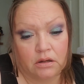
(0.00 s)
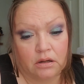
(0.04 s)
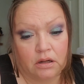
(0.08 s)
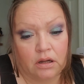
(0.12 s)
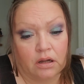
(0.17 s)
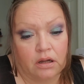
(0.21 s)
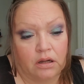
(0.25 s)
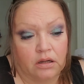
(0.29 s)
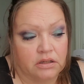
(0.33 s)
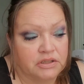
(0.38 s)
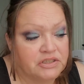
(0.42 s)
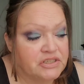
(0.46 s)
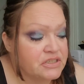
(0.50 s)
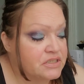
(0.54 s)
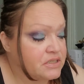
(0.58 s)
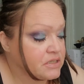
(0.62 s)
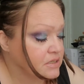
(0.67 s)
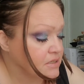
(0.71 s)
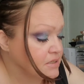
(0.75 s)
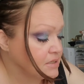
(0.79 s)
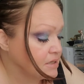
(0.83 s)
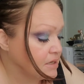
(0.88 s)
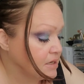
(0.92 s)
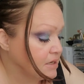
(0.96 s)
uh, just to
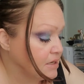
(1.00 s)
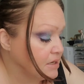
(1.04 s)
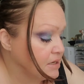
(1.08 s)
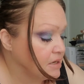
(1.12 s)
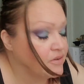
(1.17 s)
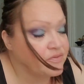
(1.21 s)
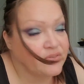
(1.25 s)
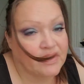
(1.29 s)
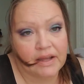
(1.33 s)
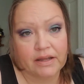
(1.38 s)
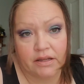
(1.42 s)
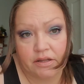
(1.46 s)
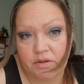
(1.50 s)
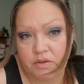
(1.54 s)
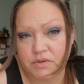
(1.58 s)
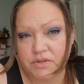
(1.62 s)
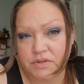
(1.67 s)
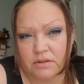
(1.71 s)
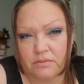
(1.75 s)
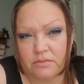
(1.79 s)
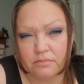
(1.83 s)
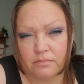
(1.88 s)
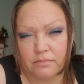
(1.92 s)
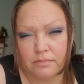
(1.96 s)
see if I use
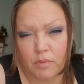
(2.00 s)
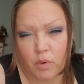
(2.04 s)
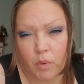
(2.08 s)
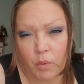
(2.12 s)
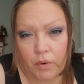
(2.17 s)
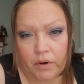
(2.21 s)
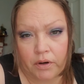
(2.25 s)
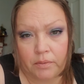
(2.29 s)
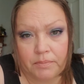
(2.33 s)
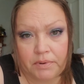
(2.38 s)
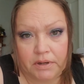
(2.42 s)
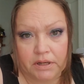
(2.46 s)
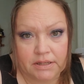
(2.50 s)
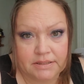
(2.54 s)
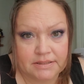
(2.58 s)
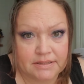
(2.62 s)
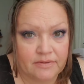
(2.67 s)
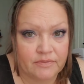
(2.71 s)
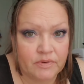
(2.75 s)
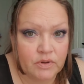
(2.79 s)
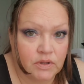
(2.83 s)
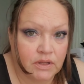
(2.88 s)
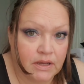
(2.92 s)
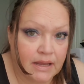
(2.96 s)
it more, because
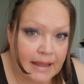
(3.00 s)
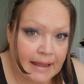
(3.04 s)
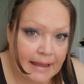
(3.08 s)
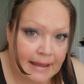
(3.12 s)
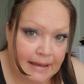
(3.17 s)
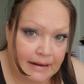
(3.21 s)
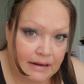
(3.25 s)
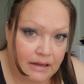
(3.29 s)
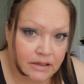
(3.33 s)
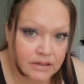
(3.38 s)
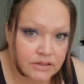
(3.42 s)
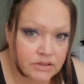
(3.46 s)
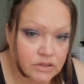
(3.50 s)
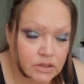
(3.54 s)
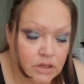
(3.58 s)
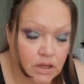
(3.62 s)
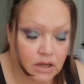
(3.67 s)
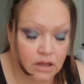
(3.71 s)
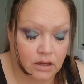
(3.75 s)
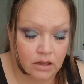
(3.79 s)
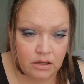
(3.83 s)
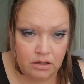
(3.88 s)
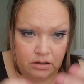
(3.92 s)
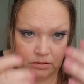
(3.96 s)
I've only had it
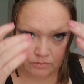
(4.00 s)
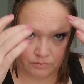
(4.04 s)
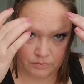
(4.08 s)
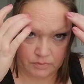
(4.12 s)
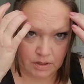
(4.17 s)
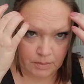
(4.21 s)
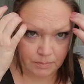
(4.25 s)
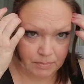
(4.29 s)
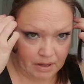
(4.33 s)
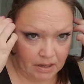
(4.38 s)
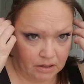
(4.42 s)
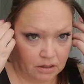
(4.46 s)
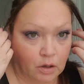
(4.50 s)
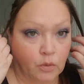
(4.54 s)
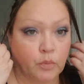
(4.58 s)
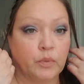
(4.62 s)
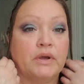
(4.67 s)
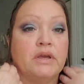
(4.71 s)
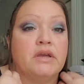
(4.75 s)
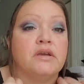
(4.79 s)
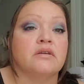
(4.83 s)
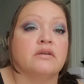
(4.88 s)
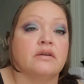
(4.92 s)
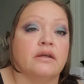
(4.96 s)
um, about a
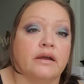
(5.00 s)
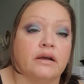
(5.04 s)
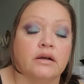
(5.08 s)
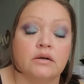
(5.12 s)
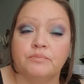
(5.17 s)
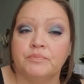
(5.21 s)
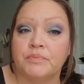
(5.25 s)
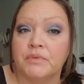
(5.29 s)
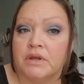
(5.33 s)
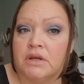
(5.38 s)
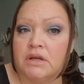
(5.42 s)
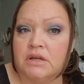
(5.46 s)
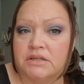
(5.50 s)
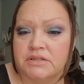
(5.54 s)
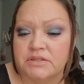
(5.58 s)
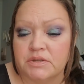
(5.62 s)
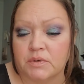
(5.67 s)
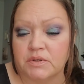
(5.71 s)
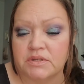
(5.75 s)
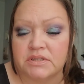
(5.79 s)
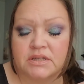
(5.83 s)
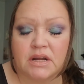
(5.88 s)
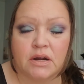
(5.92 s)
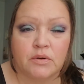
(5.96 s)
week now.
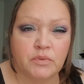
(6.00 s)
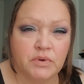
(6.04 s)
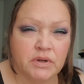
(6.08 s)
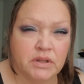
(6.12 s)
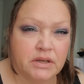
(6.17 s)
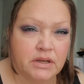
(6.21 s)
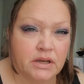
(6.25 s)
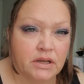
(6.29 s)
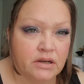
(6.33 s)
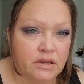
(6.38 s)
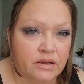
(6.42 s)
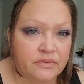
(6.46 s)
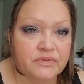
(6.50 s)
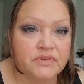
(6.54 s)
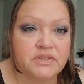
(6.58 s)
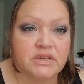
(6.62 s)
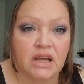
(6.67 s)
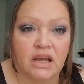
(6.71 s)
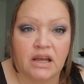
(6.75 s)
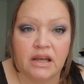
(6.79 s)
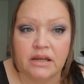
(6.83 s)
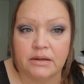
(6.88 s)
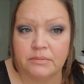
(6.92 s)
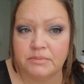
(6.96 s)
So it's not really enough
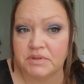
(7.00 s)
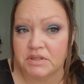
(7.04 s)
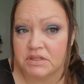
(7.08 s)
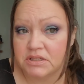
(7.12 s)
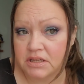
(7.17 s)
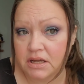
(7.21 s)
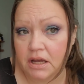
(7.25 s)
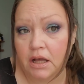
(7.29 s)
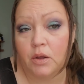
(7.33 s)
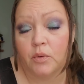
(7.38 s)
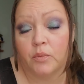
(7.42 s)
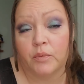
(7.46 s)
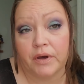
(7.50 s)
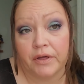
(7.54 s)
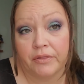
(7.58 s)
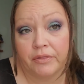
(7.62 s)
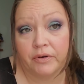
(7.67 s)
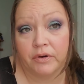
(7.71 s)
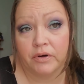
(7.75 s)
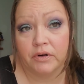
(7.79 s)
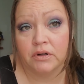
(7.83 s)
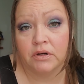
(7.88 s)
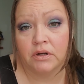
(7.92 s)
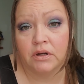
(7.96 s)
time to tell
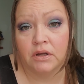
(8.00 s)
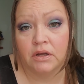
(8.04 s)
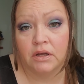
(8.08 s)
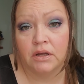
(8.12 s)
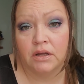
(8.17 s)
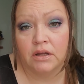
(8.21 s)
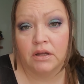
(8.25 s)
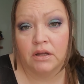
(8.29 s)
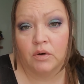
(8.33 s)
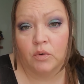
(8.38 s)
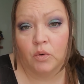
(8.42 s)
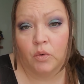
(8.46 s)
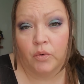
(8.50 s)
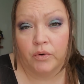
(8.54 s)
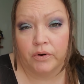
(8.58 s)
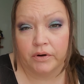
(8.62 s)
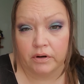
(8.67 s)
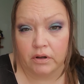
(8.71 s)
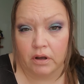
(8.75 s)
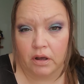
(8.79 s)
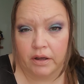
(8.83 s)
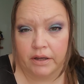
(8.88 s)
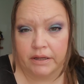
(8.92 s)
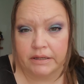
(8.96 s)
whether or
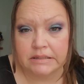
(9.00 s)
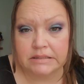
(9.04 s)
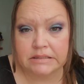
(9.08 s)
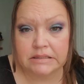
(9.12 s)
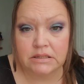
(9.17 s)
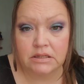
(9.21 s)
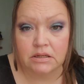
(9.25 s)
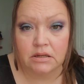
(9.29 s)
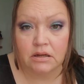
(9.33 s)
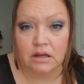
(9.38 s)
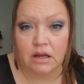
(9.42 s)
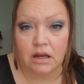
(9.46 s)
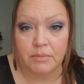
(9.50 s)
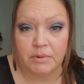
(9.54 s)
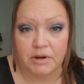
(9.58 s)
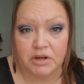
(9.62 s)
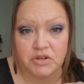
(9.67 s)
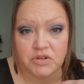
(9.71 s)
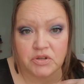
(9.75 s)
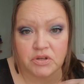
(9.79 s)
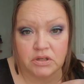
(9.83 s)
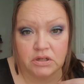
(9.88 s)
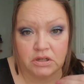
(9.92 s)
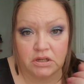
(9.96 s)
not I'm
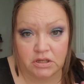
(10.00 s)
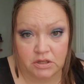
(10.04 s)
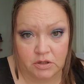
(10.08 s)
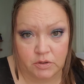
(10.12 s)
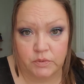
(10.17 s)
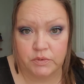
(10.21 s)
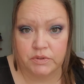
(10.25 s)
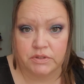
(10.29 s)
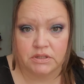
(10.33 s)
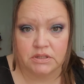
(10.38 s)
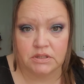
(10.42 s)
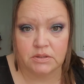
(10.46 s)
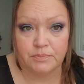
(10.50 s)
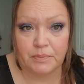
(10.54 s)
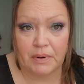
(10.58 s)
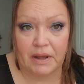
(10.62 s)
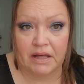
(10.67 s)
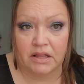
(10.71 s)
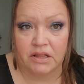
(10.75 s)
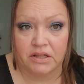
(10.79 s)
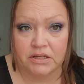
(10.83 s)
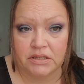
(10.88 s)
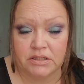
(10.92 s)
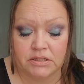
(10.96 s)
actually gonna use this
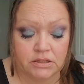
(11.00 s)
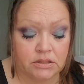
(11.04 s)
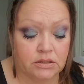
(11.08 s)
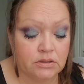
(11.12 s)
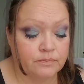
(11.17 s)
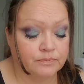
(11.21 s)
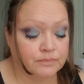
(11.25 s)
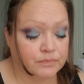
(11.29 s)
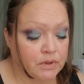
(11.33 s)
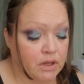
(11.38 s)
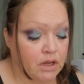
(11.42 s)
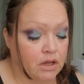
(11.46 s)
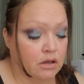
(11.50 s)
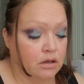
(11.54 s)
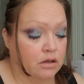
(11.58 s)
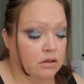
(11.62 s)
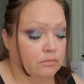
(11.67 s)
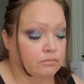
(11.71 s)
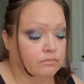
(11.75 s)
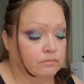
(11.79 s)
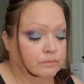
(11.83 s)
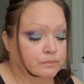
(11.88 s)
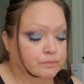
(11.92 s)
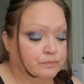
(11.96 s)
palette.
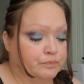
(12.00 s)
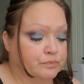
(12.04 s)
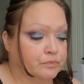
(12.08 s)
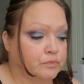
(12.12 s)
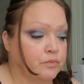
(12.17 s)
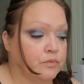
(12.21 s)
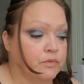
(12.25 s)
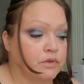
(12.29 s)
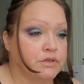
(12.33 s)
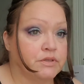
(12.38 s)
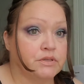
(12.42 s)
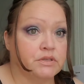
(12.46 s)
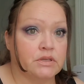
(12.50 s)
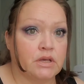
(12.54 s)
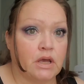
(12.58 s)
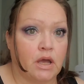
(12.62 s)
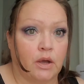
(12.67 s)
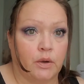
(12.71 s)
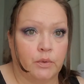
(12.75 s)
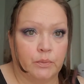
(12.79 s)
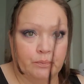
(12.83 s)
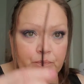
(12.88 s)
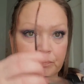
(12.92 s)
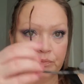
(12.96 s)
Um, so
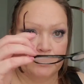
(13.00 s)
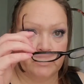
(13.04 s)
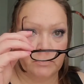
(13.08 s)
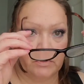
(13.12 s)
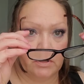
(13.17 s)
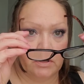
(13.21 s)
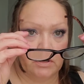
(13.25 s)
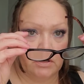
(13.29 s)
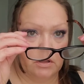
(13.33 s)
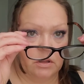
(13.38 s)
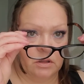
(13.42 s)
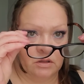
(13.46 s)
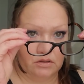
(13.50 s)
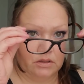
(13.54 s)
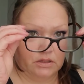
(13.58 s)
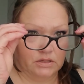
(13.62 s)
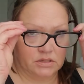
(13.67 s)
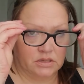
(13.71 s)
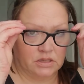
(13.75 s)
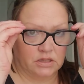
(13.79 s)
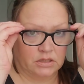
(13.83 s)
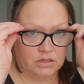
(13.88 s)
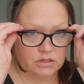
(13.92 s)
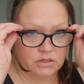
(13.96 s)

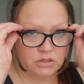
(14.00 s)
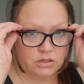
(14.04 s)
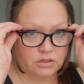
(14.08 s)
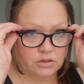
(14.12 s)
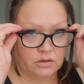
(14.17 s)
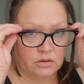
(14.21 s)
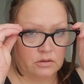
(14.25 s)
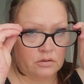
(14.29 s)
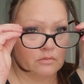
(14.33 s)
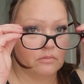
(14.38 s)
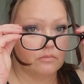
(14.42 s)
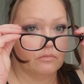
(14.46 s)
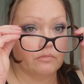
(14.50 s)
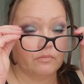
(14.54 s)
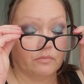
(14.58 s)
let's get into the